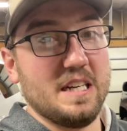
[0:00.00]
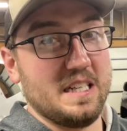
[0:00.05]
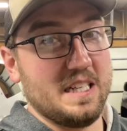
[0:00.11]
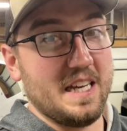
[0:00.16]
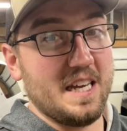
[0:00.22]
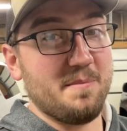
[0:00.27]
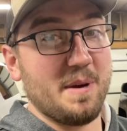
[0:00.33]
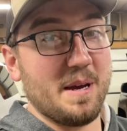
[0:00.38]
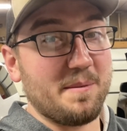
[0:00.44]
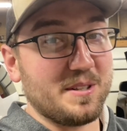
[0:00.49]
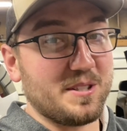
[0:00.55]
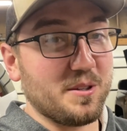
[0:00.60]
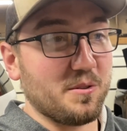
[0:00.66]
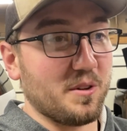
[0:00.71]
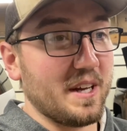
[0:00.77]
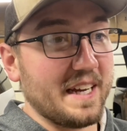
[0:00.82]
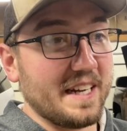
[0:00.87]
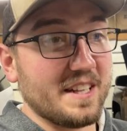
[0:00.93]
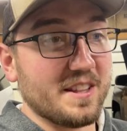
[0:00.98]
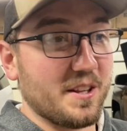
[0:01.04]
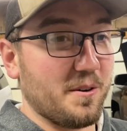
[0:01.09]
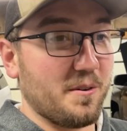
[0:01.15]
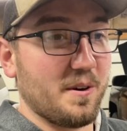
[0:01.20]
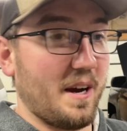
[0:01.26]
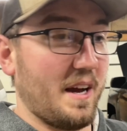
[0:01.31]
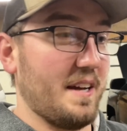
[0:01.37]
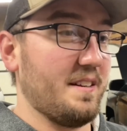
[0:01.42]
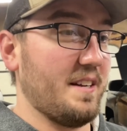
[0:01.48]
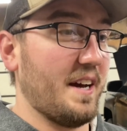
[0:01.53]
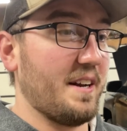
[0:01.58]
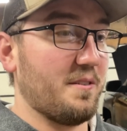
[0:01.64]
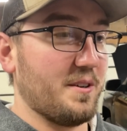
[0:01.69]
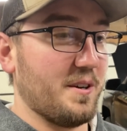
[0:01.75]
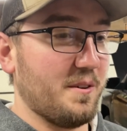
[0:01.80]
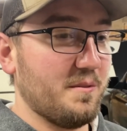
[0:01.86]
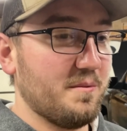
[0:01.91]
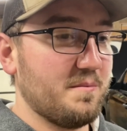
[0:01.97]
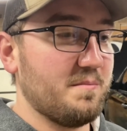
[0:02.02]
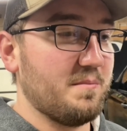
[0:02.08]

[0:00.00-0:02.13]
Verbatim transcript: It may be too late though, I, I don't know,